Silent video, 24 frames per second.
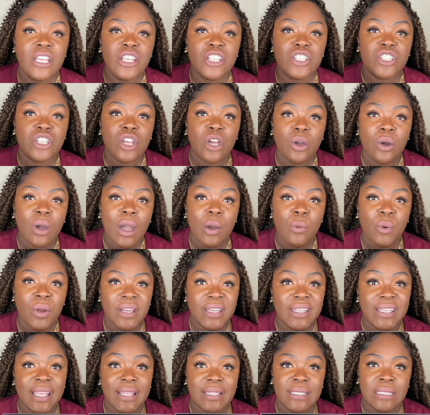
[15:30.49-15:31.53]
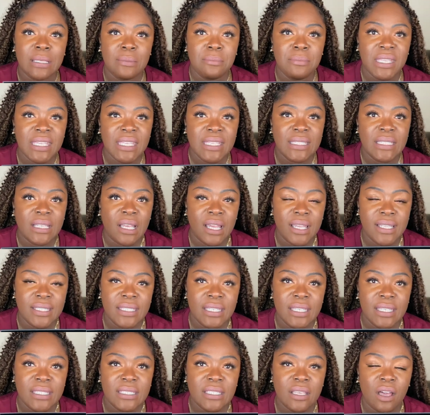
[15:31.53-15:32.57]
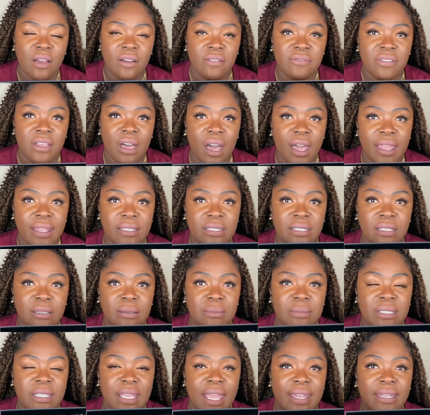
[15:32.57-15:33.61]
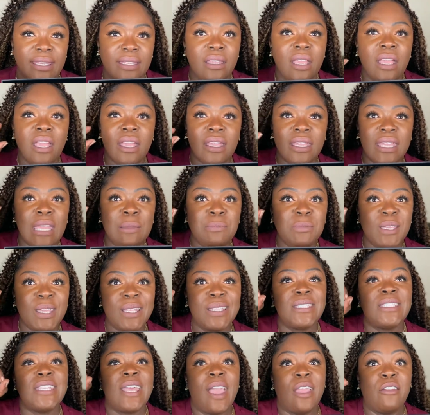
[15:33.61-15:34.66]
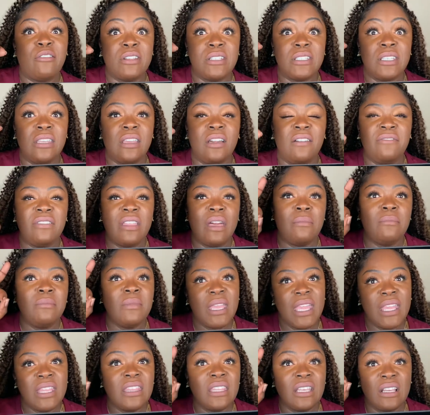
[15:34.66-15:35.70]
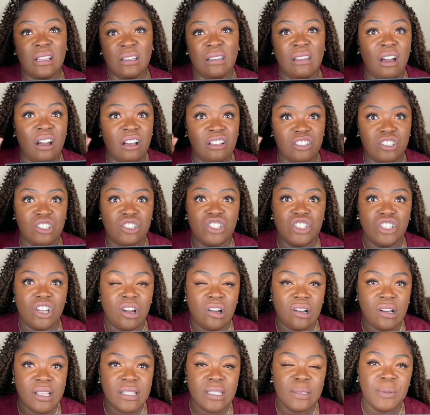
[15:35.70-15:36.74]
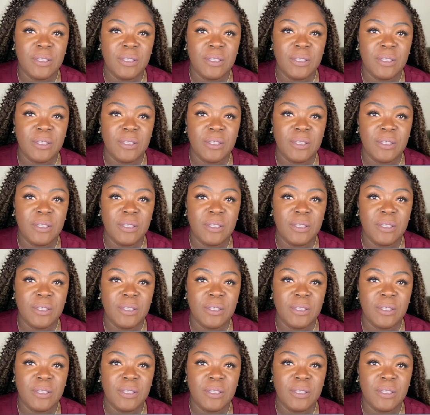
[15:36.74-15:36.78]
So I wanted to get some mini sizes of the items and keep the integrity of them in the glass jars,